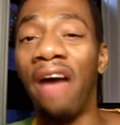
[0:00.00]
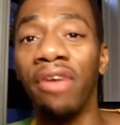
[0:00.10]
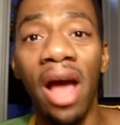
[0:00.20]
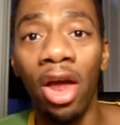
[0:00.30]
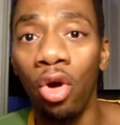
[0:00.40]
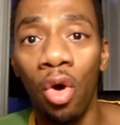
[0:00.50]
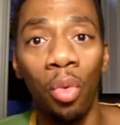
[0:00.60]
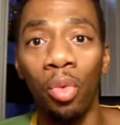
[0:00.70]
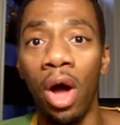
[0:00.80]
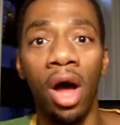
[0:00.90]

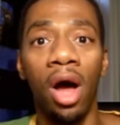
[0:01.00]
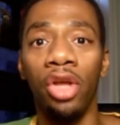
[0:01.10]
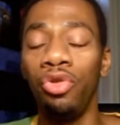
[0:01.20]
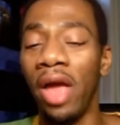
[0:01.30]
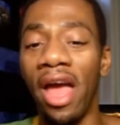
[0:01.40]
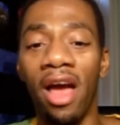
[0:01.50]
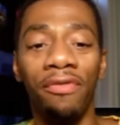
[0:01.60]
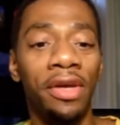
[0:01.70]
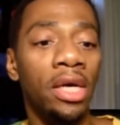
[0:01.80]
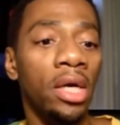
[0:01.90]
avocado, you
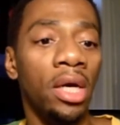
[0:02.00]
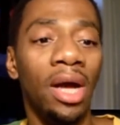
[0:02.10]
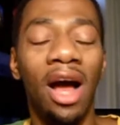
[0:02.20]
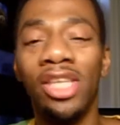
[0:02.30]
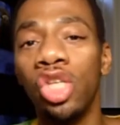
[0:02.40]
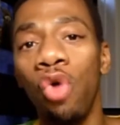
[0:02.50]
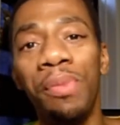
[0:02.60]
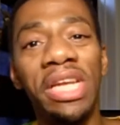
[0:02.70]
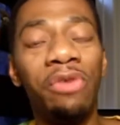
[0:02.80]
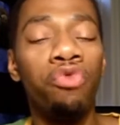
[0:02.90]
have
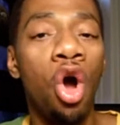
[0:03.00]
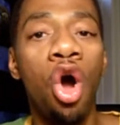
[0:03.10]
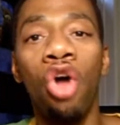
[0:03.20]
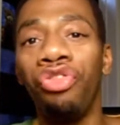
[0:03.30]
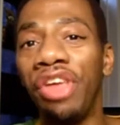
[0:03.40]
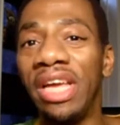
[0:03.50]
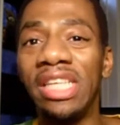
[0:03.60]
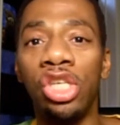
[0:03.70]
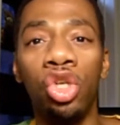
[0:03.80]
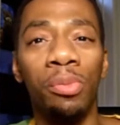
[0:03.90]
so many raw
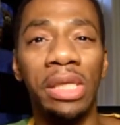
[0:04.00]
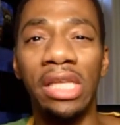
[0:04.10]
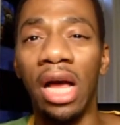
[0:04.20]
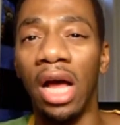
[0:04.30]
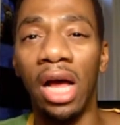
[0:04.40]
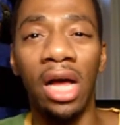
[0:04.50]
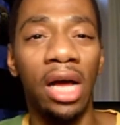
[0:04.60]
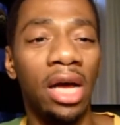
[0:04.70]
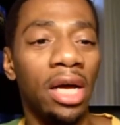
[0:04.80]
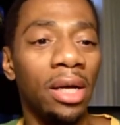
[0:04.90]
things that you can
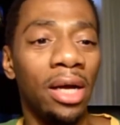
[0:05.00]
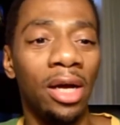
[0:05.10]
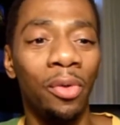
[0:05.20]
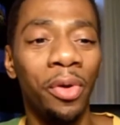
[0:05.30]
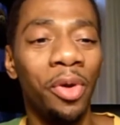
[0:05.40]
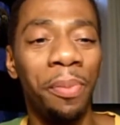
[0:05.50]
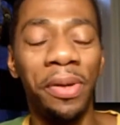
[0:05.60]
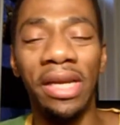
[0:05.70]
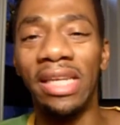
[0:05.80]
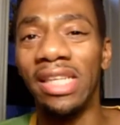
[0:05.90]
put. What do
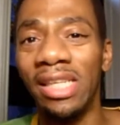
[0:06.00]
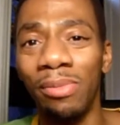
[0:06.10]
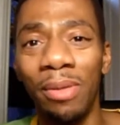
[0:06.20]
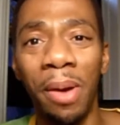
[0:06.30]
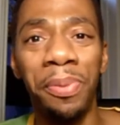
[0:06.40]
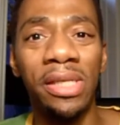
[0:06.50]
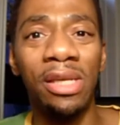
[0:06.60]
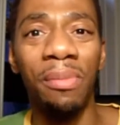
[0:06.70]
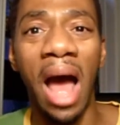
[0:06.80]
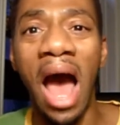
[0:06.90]
I put in it? Sometimes I
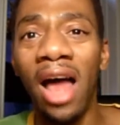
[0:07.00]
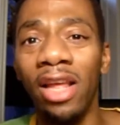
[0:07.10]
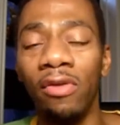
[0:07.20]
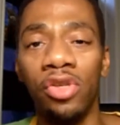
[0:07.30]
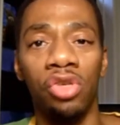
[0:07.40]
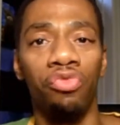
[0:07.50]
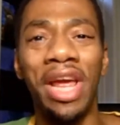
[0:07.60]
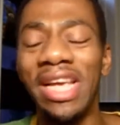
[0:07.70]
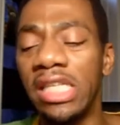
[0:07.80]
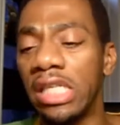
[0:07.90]
put some olives or
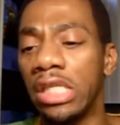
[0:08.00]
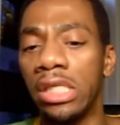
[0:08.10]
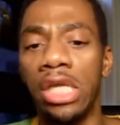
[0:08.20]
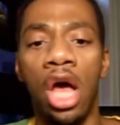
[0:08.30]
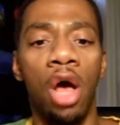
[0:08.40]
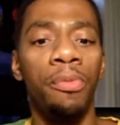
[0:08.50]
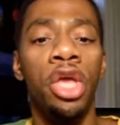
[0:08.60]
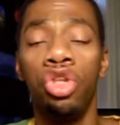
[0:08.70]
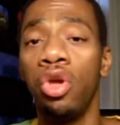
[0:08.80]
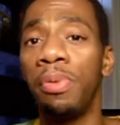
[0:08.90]
raisins.
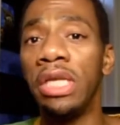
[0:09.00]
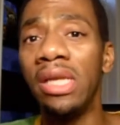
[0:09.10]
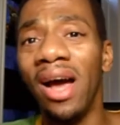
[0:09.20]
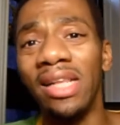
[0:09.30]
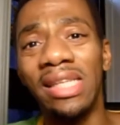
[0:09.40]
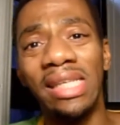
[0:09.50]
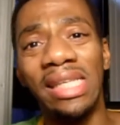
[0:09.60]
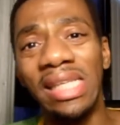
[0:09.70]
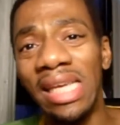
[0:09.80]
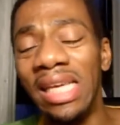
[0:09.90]
You can put nuts
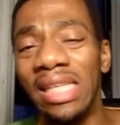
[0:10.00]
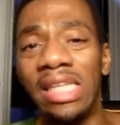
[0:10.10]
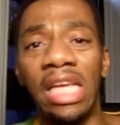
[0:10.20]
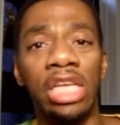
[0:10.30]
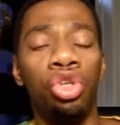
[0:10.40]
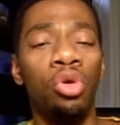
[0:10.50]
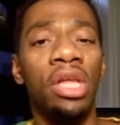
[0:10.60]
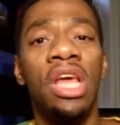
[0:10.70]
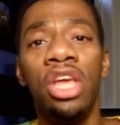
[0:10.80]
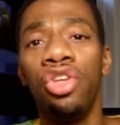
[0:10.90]
and seeds in it.
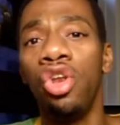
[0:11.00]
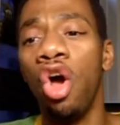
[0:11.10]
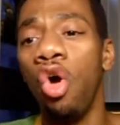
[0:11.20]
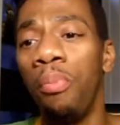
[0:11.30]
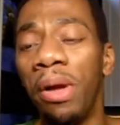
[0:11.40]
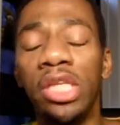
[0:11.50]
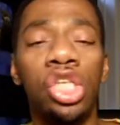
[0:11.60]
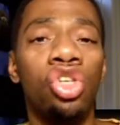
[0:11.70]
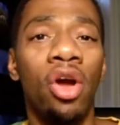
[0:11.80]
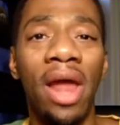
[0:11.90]
You can, you know,
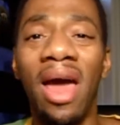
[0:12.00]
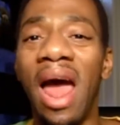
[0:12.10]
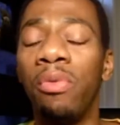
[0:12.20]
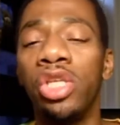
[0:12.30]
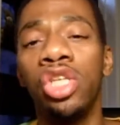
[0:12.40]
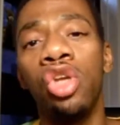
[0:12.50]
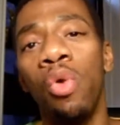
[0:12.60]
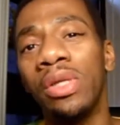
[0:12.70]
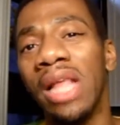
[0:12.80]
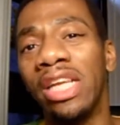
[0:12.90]
but to start out, I would
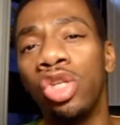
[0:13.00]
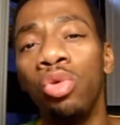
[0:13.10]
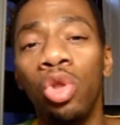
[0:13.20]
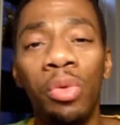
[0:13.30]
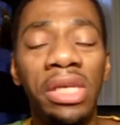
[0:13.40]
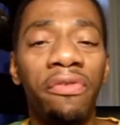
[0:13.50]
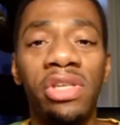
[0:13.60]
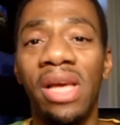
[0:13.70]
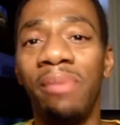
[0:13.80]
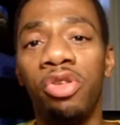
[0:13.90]
just go with like two or three
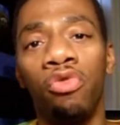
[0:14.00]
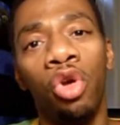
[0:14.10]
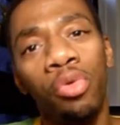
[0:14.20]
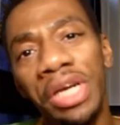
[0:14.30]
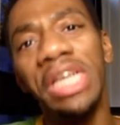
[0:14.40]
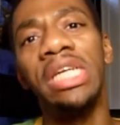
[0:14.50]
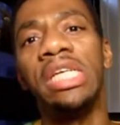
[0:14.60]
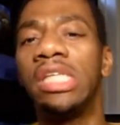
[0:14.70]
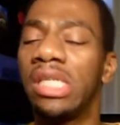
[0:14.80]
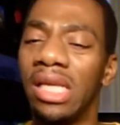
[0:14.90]
different types of
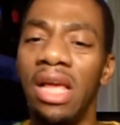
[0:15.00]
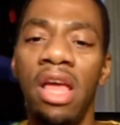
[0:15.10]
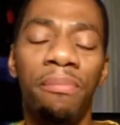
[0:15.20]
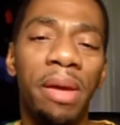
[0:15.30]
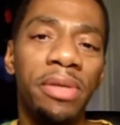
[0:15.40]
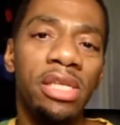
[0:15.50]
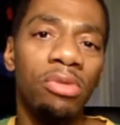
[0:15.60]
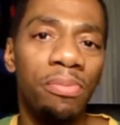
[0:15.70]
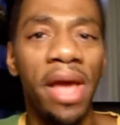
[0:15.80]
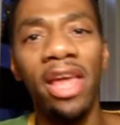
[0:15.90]
greens and maybe
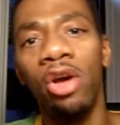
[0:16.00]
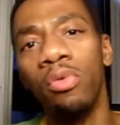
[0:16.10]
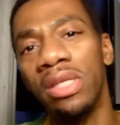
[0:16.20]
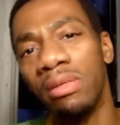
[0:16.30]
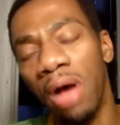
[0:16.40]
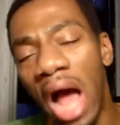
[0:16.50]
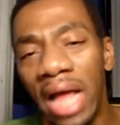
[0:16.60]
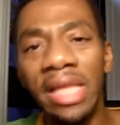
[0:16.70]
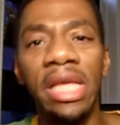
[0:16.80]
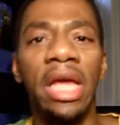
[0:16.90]
some tomato and some
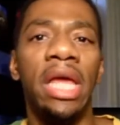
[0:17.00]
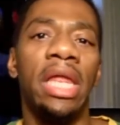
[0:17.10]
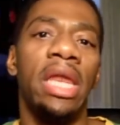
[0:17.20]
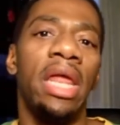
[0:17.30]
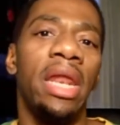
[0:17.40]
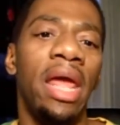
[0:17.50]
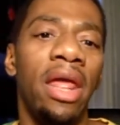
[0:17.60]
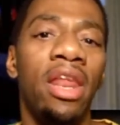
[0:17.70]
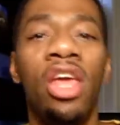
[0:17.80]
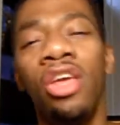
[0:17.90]
onion.
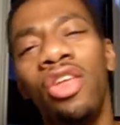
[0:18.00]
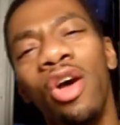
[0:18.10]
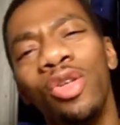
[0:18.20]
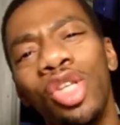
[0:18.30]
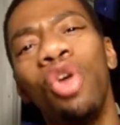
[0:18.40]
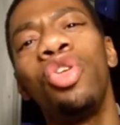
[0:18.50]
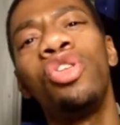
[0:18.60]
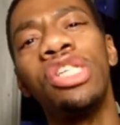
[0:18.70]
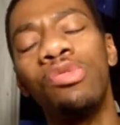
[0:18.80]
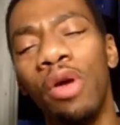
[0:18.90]
And you know, so
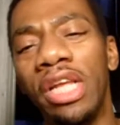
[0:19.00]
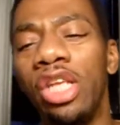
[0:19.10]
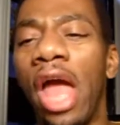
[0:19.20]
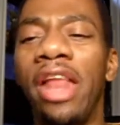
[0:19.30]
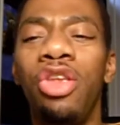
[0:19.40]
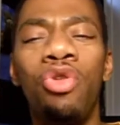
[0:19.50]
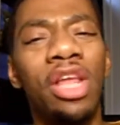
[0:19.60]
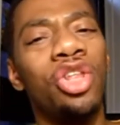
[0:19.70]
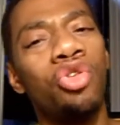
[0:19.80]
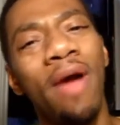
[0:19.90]
you just want to, and
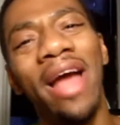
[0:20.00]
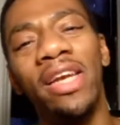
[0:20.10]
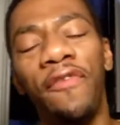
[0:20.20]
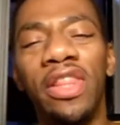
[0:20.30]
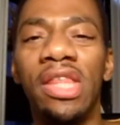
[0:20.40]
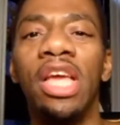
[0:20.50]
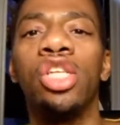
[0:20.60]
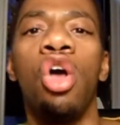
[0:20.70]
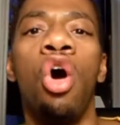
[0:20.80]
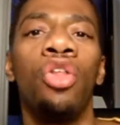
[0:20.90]
you can try different
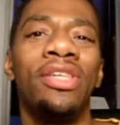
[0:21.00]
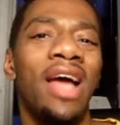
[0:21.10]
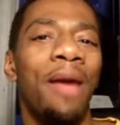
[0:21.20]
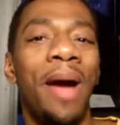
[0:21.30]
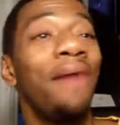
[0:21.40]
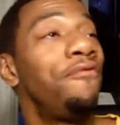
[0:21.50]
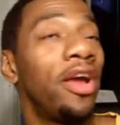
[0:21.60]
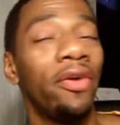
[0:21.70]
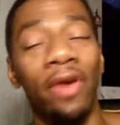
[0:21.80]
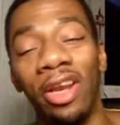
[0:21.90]
things all the time. I
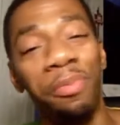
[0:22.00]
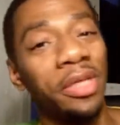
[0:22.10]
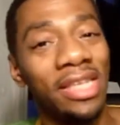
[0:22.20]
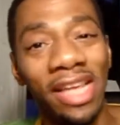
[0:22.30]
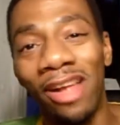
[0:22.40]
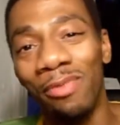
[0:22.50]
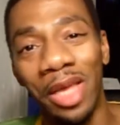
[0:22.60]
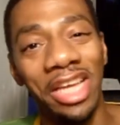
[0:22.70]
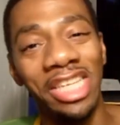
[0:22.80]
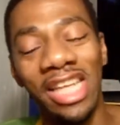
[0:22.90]
very rarely put the
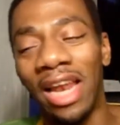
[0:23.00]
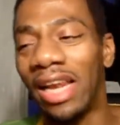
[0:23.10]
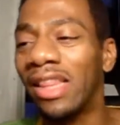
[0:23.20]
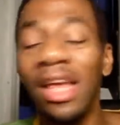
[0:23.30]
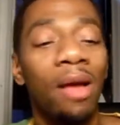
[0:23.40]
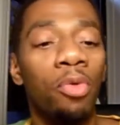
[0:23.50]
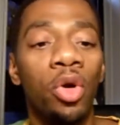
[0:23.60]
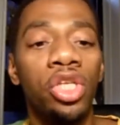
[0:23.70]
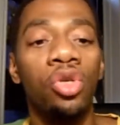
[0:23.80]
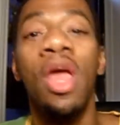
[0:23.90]
same thing in a salad. And I think
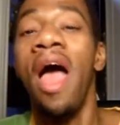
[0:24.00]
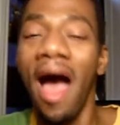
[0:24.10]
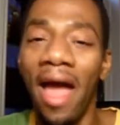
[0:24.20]
I'm going to,